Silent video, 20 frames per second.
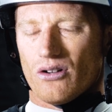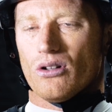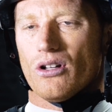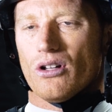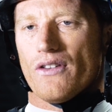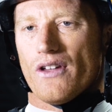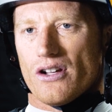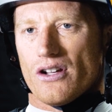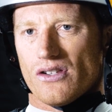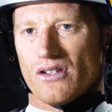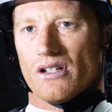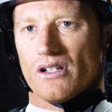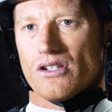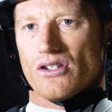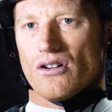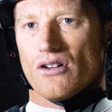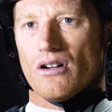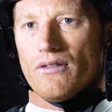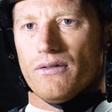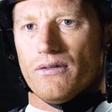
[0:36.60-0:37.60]
all of those things
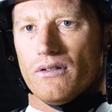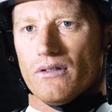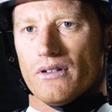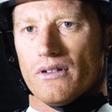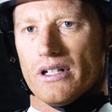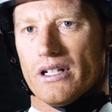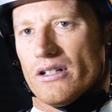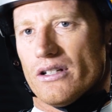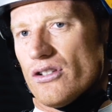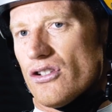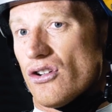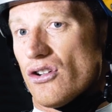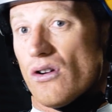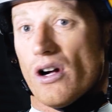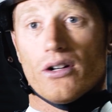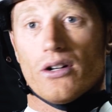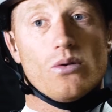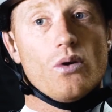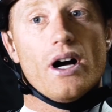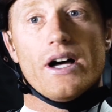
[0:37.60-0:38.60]
off, then straight
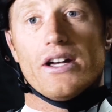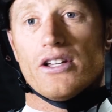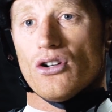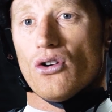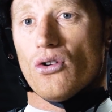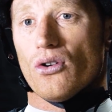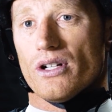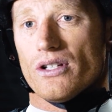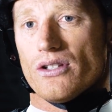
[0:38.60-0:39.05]
away you're